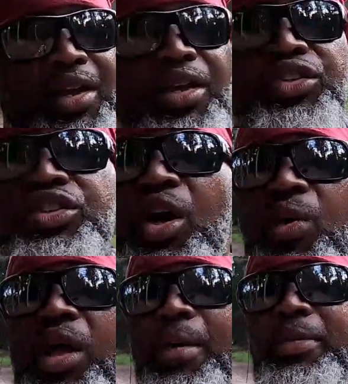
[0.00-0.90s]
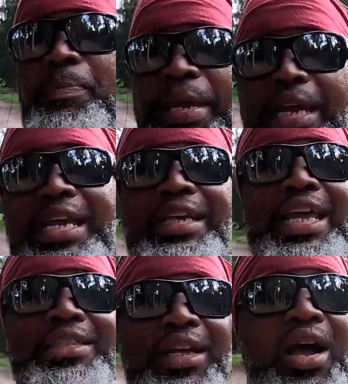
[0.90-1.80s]
So being that
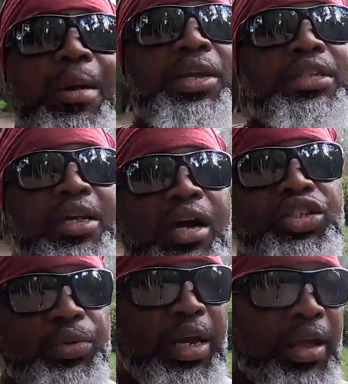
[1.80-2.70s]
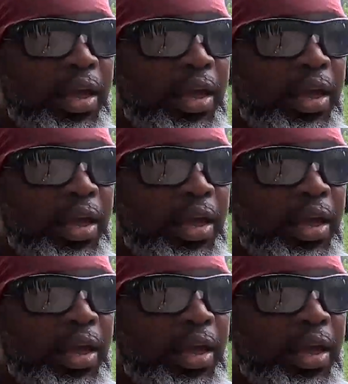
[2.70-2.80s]
that's a communist country,